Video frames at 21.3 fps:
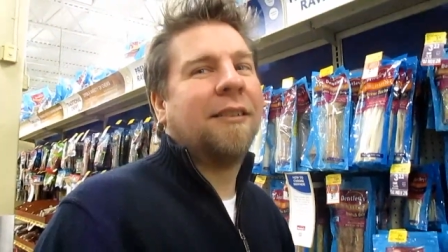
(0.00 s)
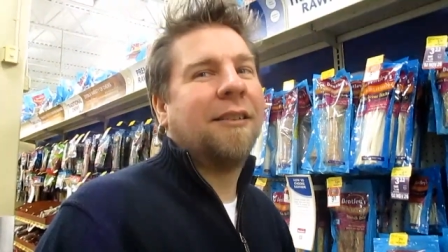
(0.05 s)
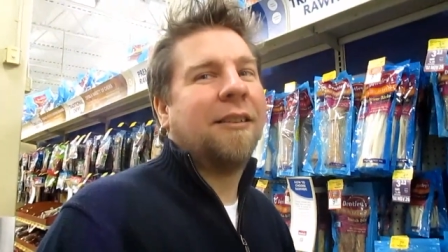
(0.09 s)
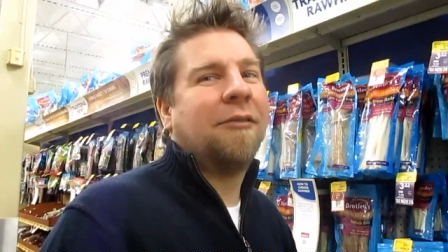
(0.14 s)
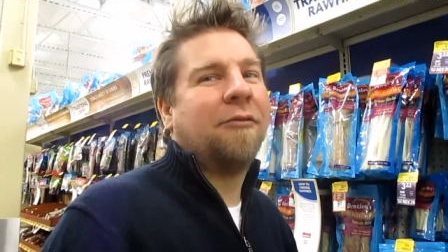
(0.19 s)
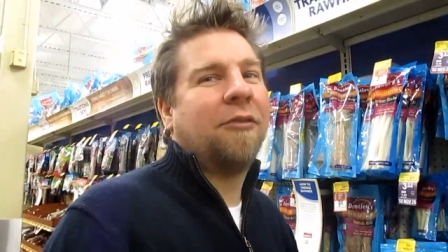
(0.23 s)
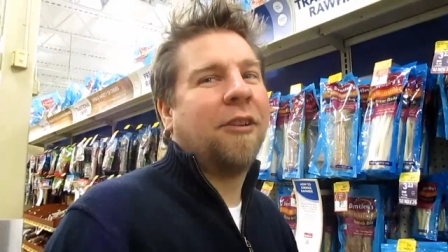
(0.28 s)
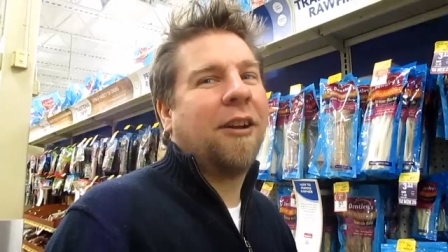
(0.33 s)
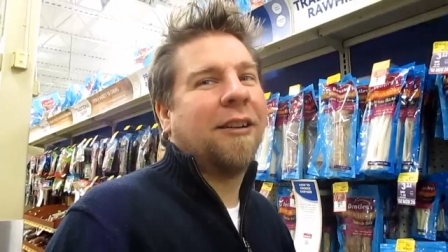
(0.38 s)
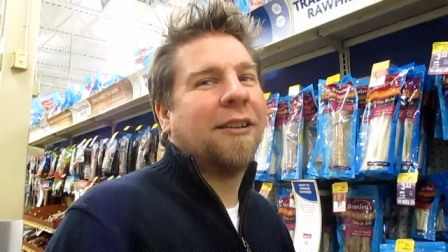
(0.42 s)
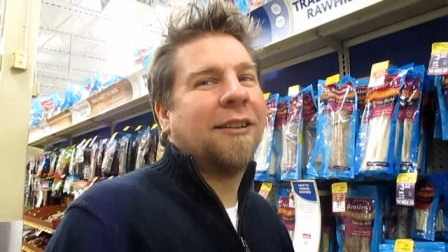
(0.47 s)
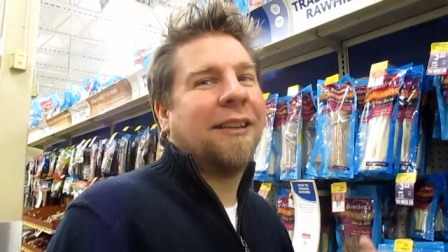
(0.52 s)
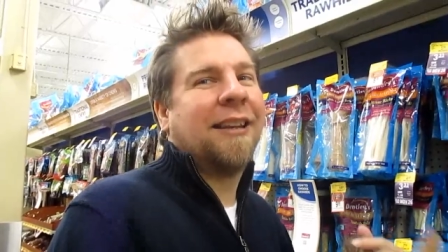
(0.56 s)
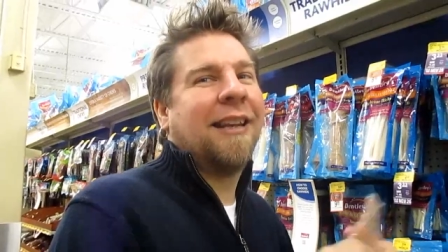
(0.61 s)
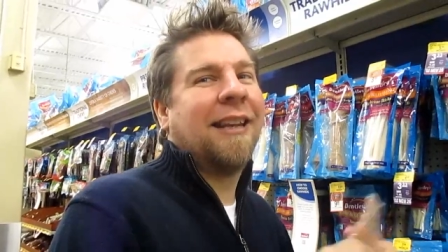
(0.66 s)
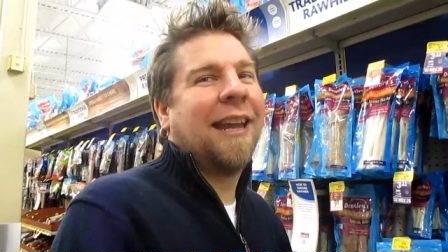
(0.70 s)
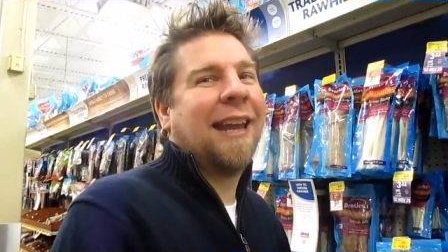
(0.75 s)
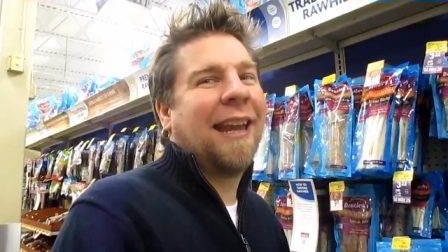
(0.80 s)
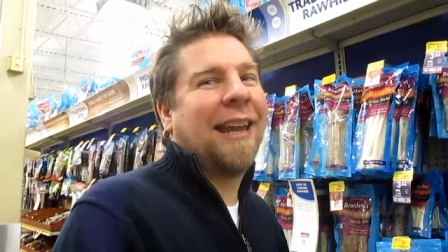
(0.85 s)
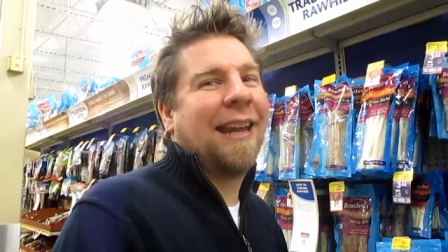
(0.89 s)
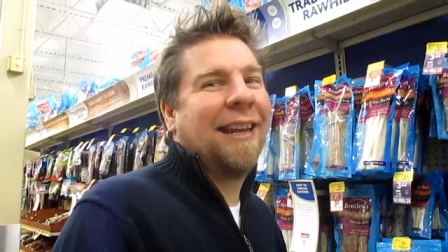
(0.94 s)
the vlog
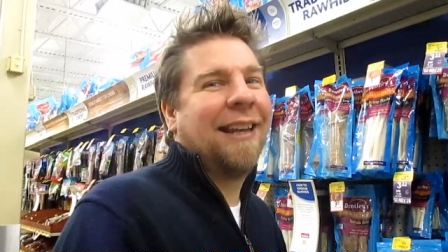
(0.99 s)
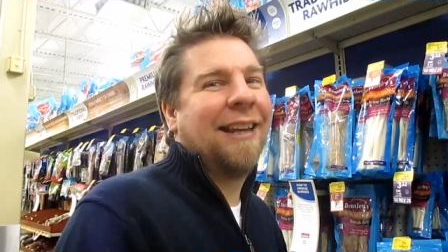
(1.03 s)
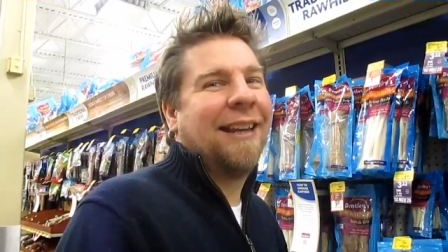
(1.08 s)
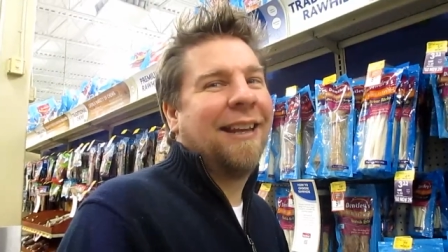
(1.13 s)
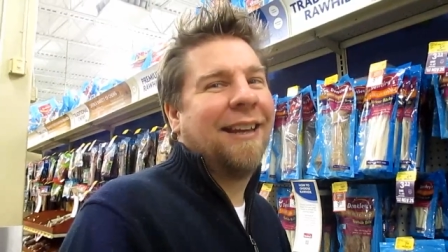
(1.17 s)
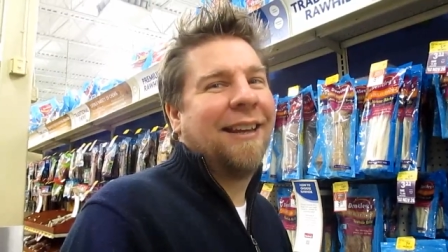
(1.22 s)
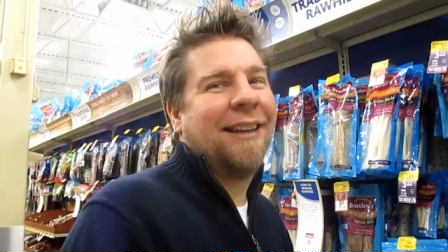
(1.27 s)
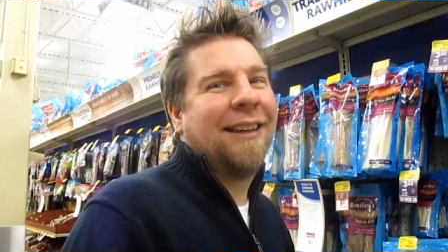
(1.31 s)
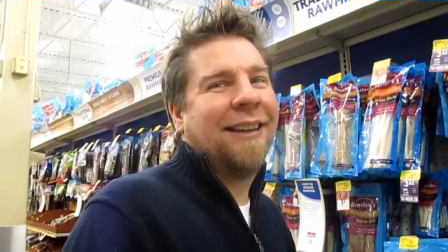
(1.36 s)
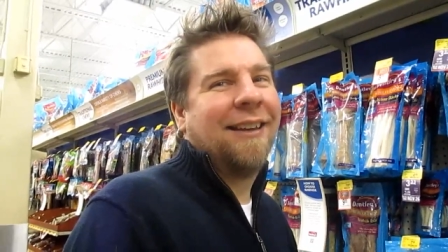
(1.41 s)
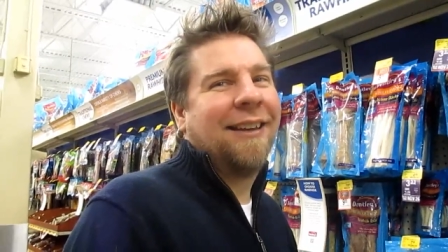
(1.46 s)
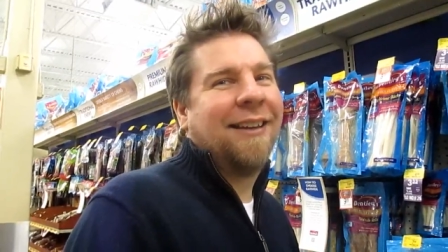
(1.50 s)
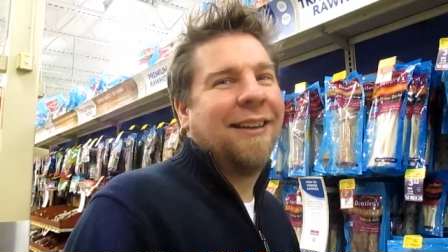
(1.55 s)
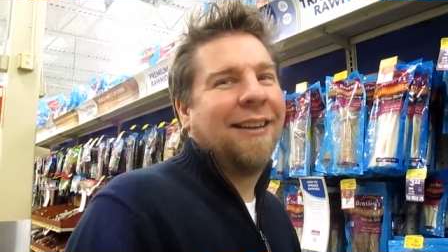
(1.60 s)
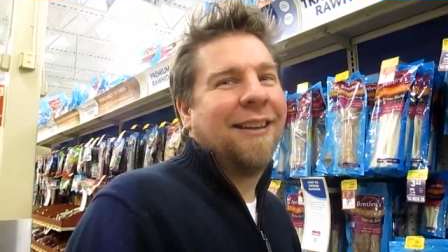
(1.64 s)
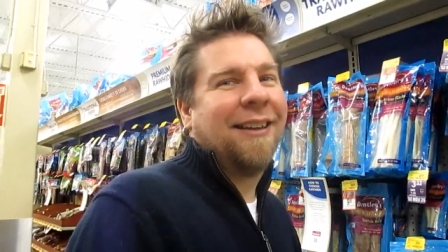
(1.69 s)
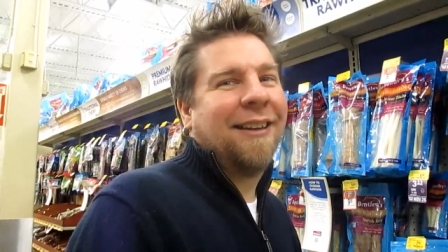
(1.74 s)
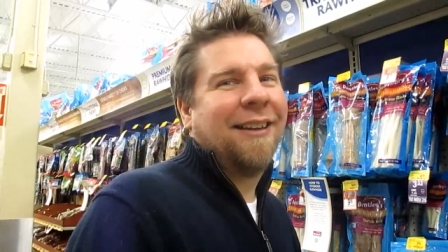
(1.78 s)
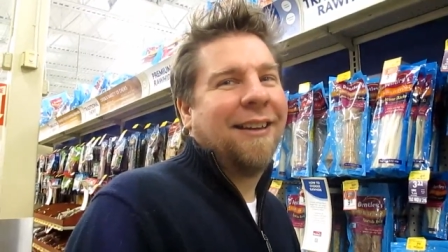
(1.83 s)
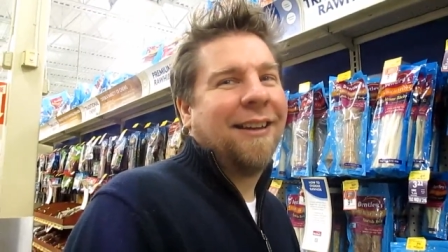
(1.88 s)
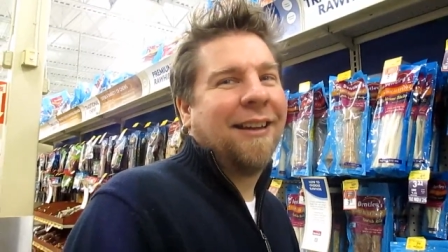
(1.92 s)
today,
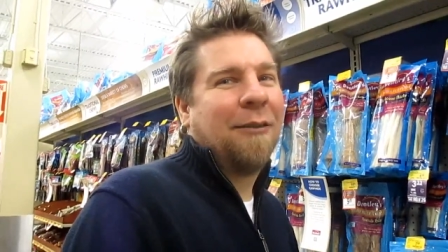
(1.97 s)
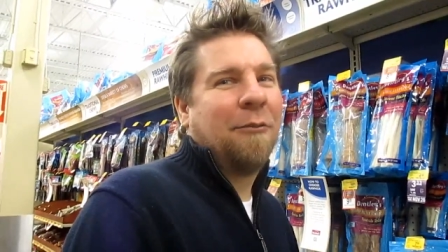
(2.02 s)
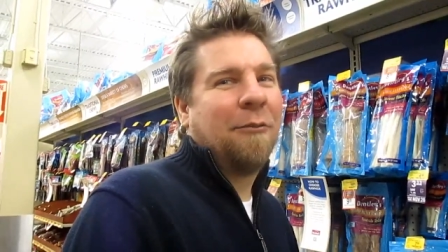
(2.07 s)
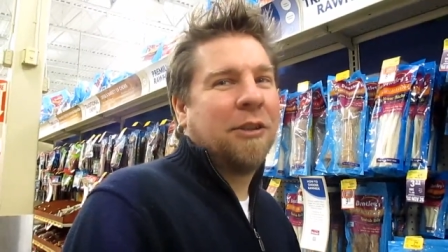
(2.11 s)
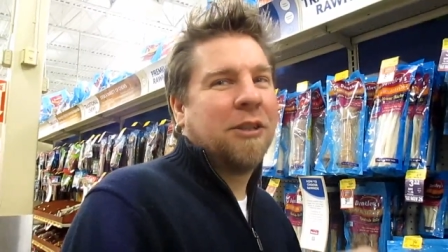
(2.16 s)
oh.